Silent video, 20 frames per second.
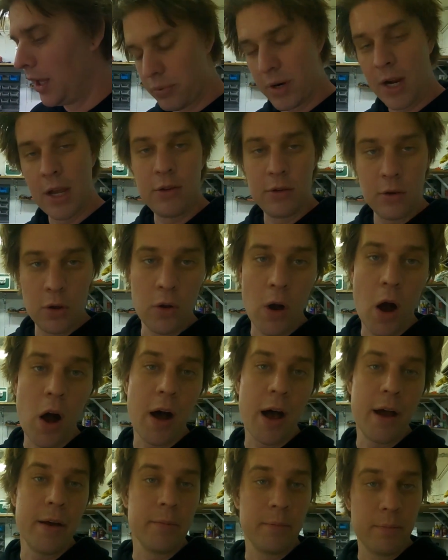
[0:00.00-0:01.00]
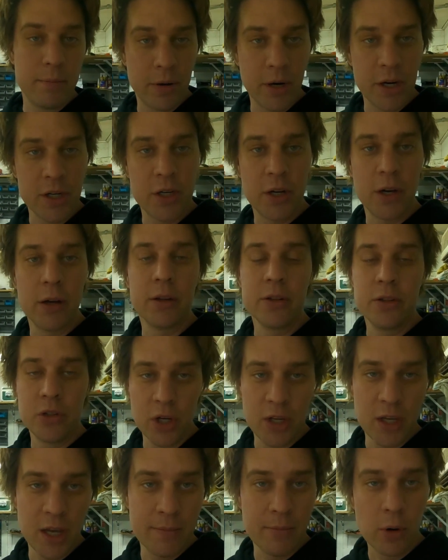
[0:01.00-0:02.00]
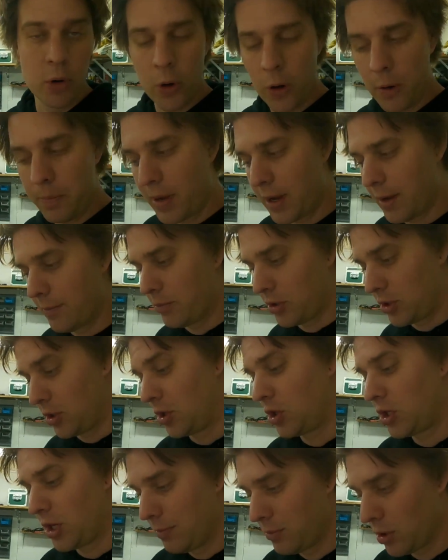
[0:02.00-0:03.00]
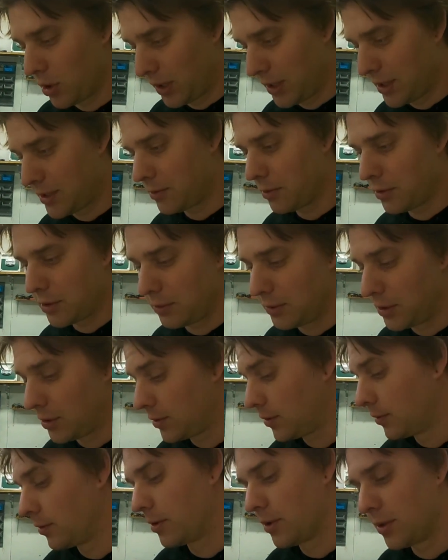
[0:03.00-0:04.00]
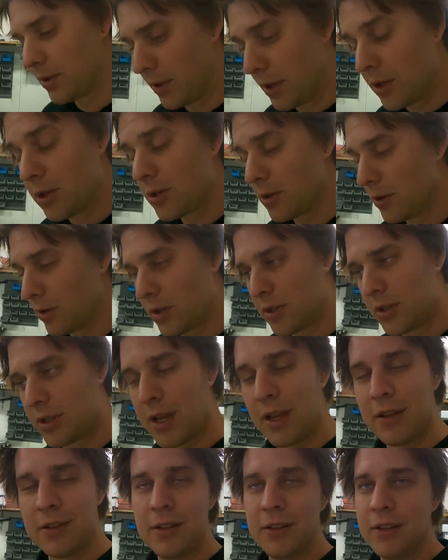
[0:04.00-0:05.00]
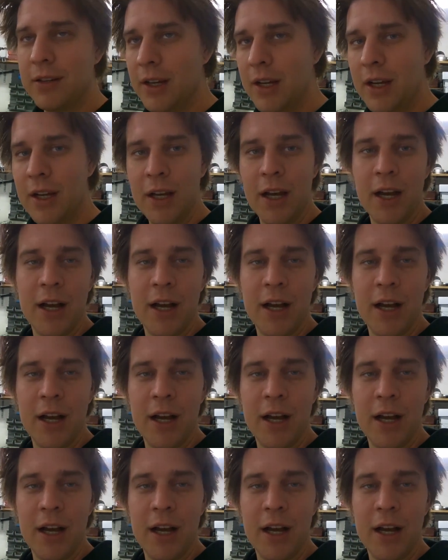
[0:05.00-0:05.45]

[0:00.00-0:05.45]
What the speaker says: Brand new high pressure GM oil pump, which is shimmed on install to ensure it's centered.